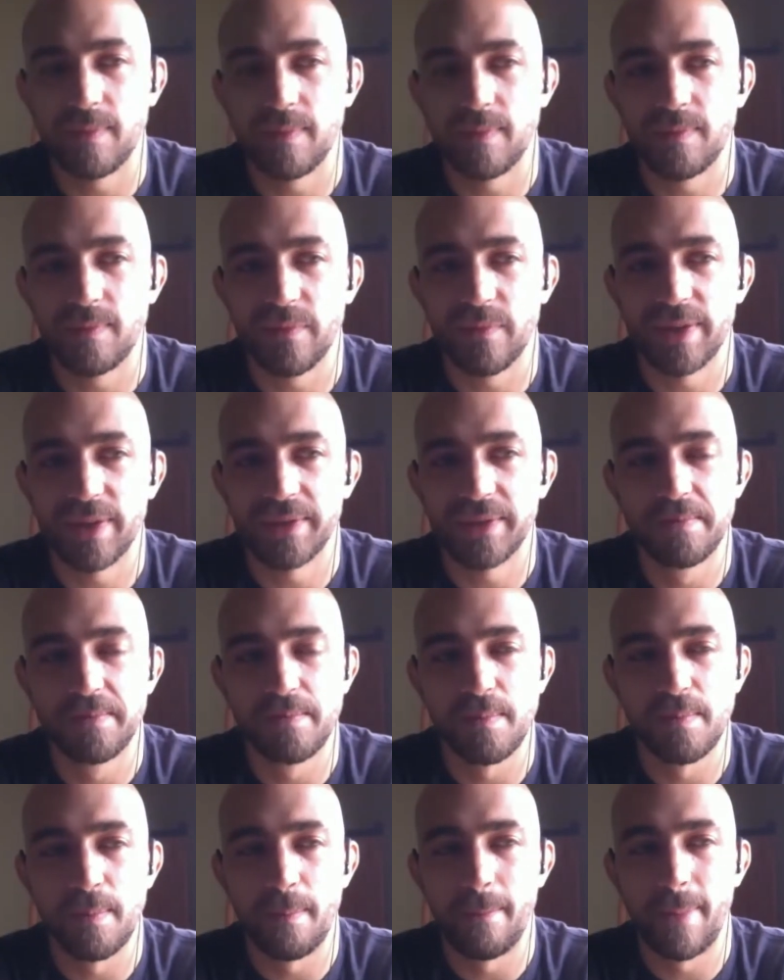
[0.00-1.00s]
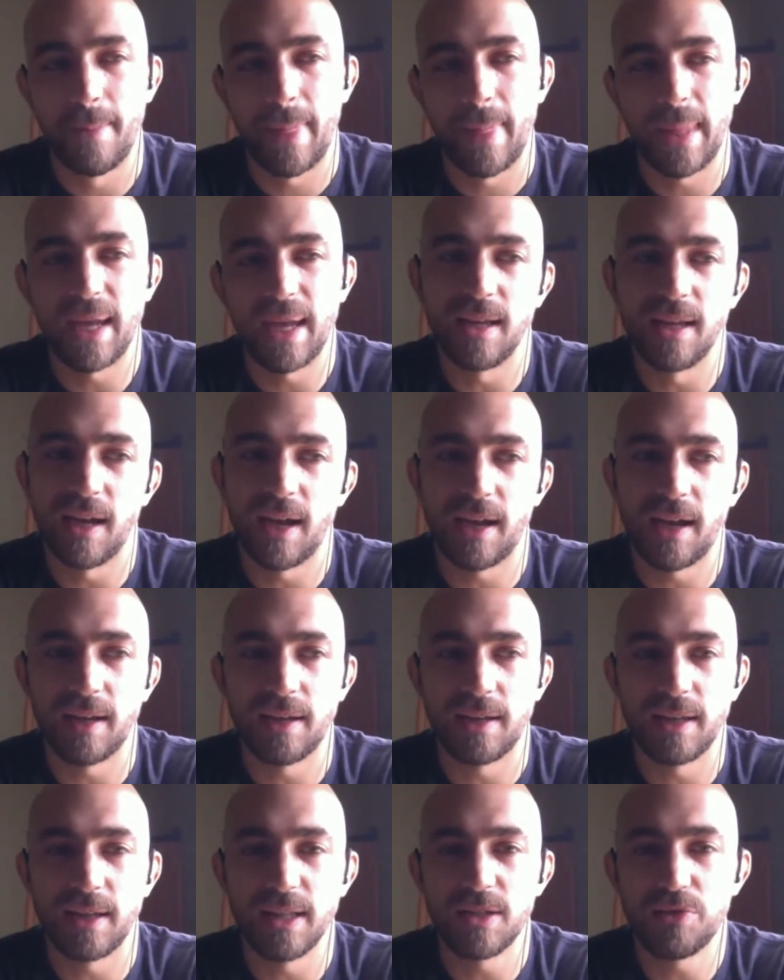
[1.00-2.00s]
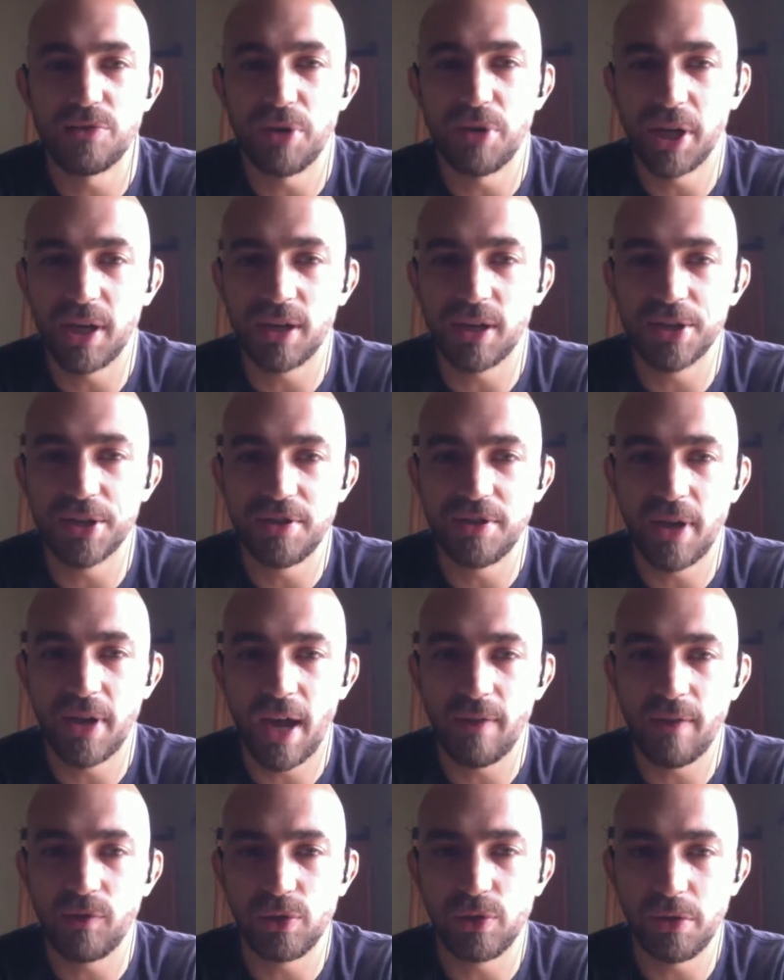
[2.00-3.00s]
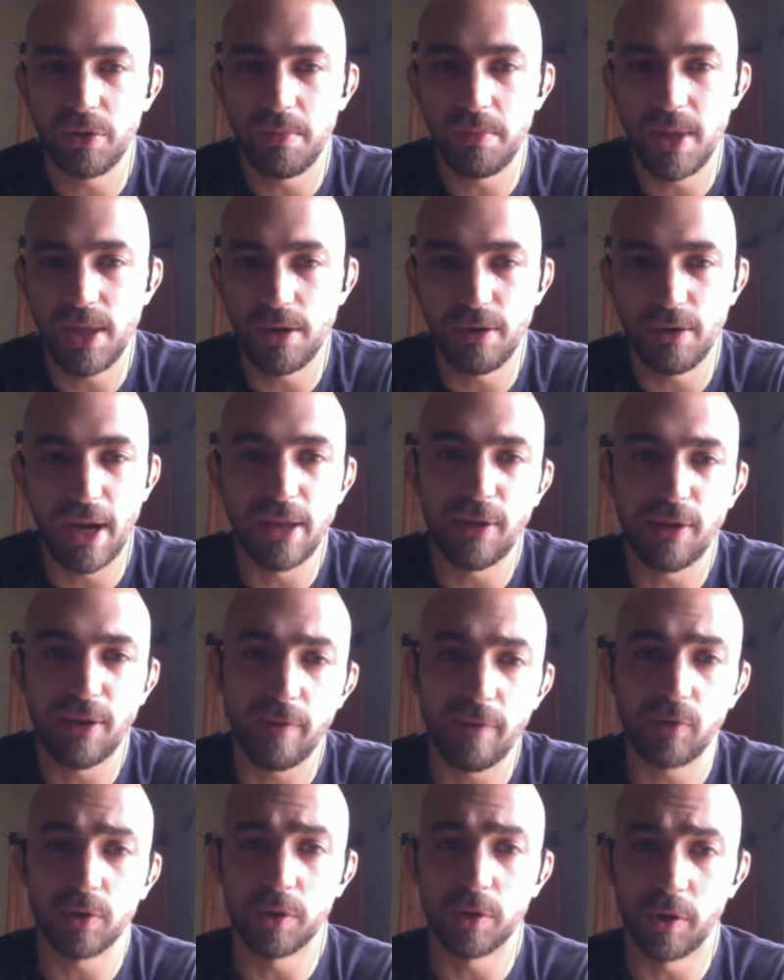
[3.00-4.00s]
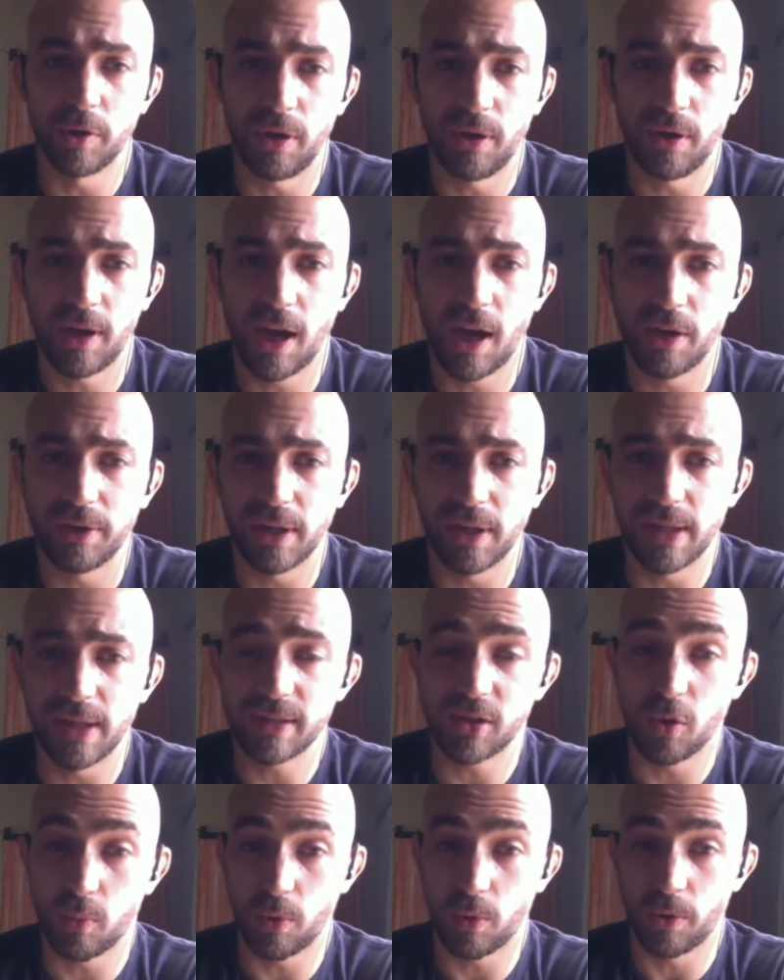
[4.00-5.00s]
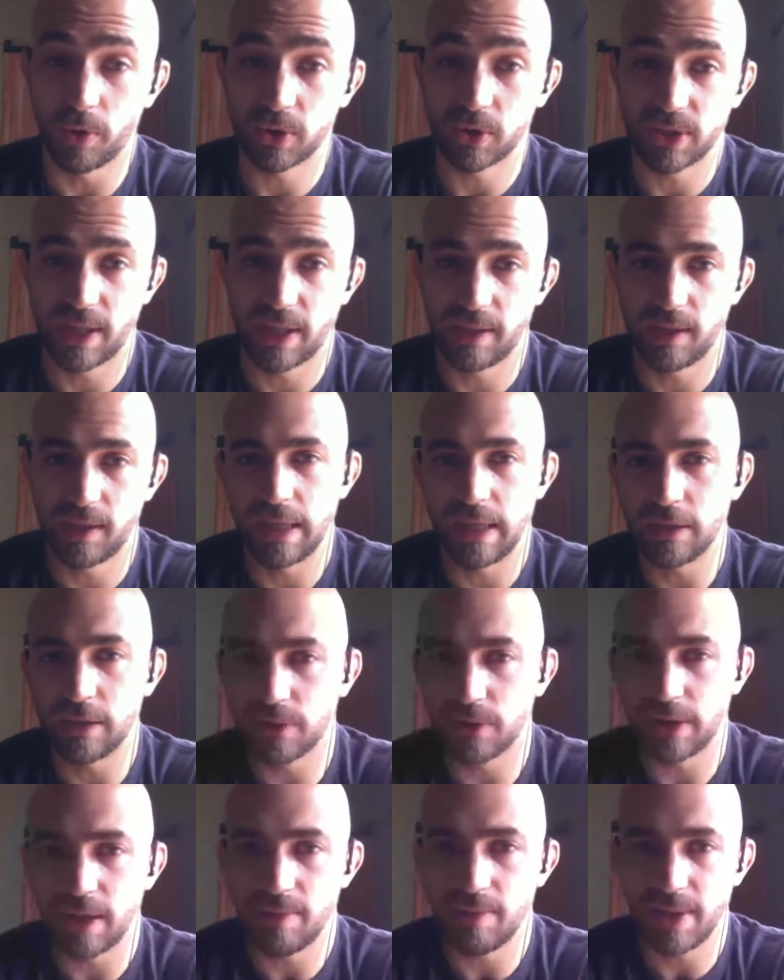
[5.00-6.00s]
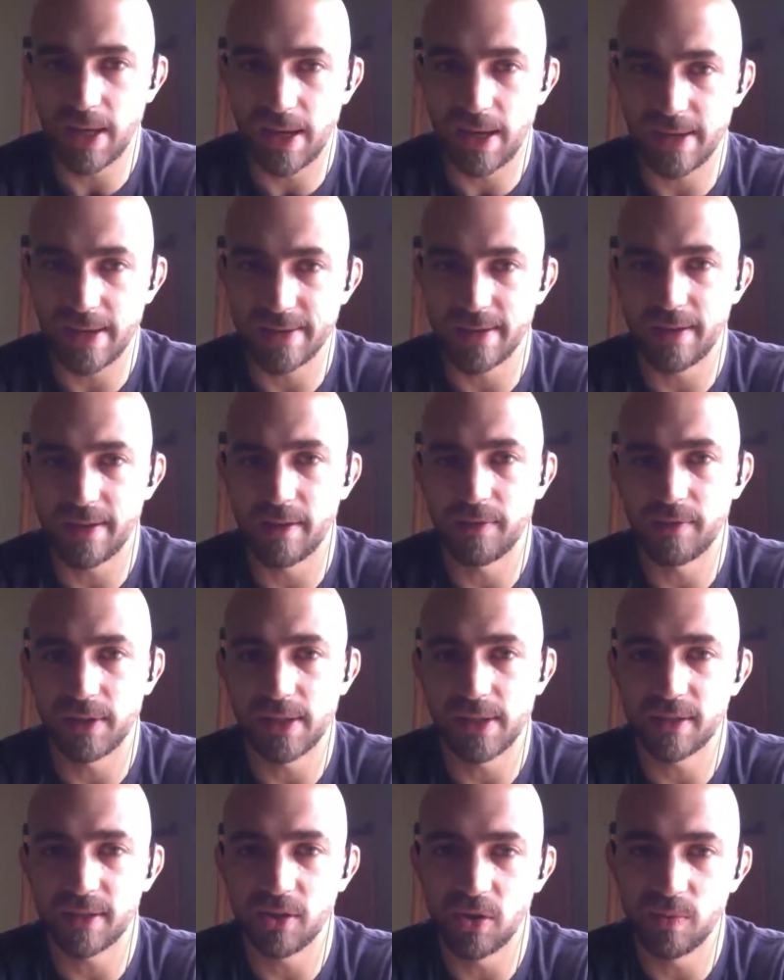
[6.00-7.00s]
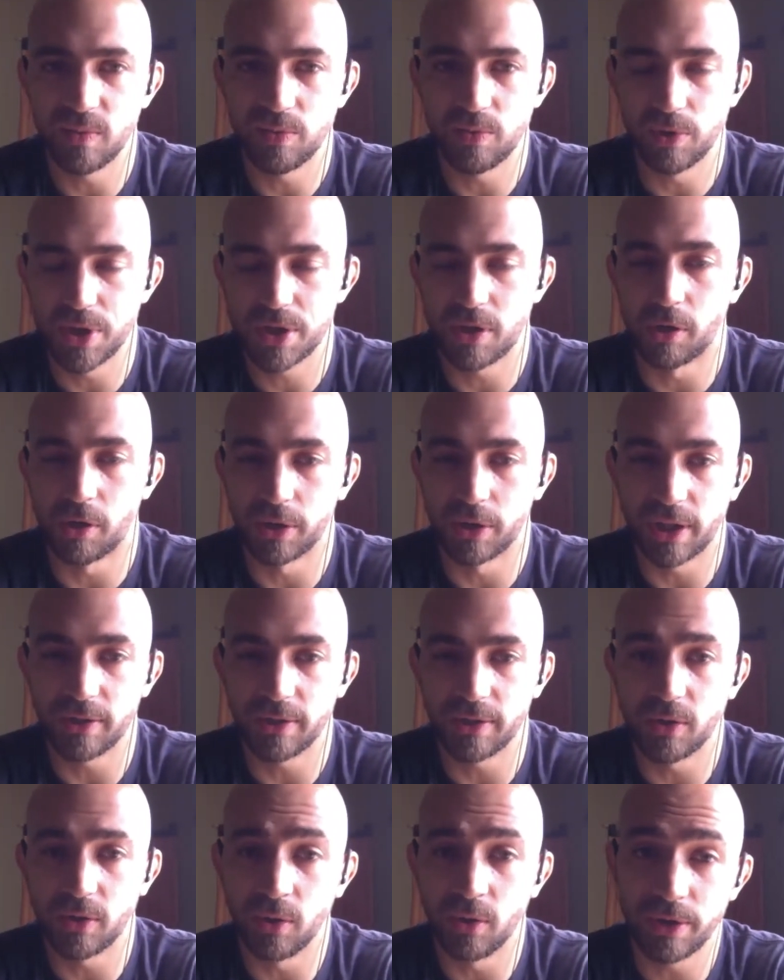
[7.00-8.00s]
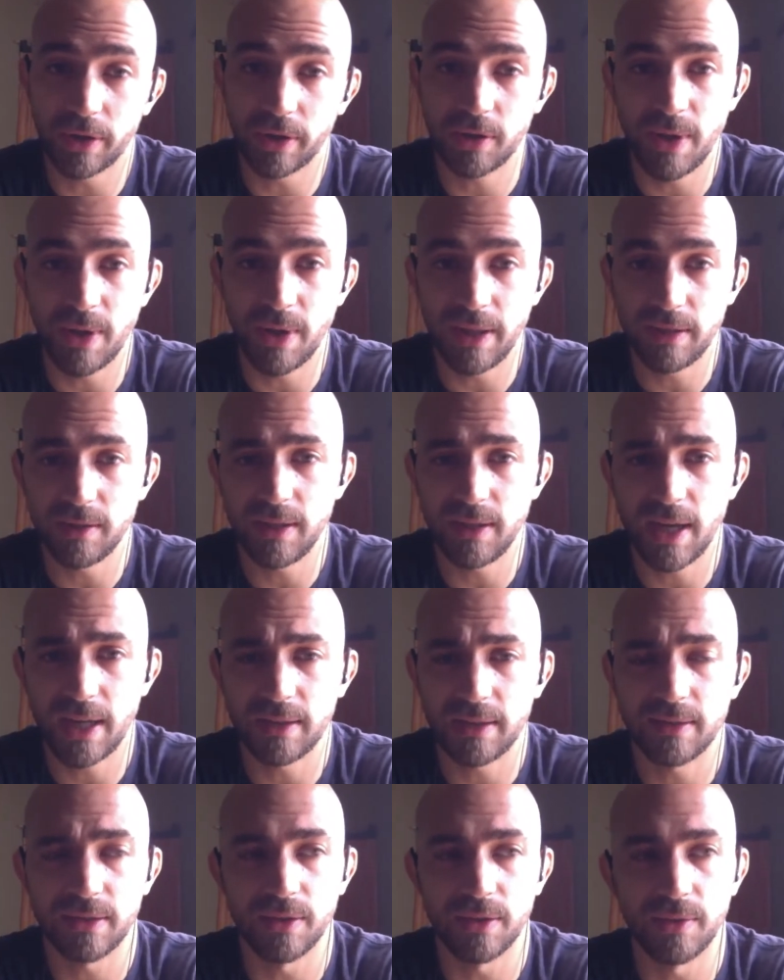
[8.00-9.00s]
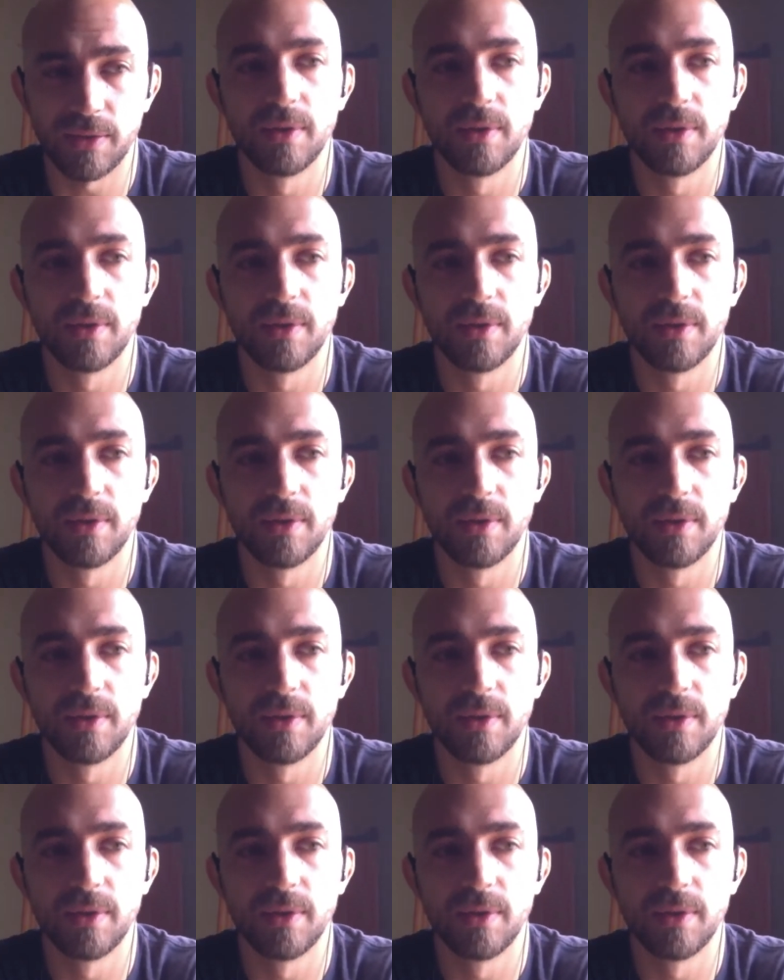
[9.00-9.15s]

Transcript: Well, yeah, it's tricky because you have to learn Meteor and you have to learn how Telescope works, like the internal APIs of Telescope, which are not all documented yet. So